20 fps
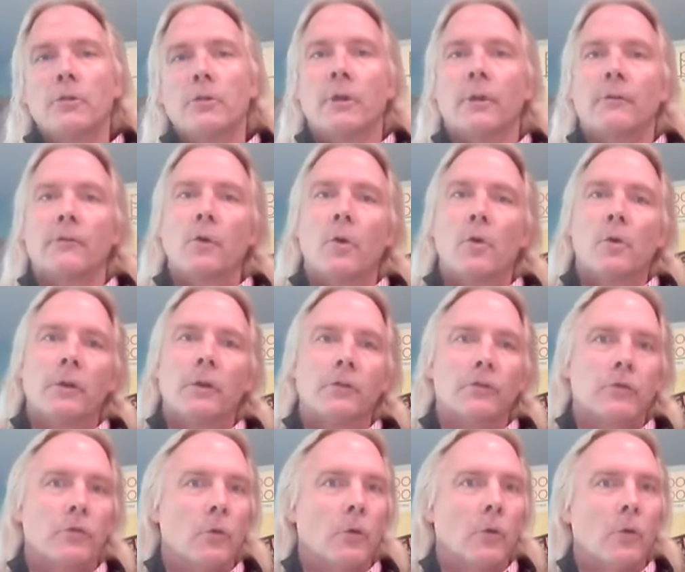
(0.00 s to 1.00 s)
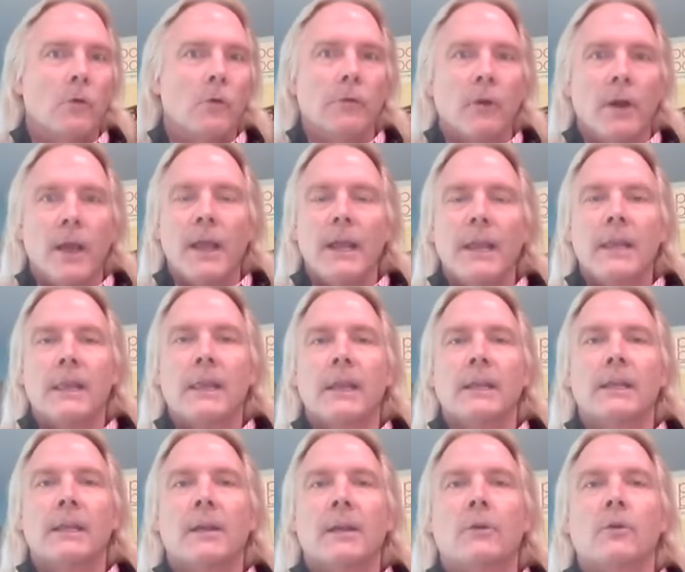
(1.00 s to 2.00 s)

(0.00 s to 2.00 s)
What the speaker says: you have no control over anything that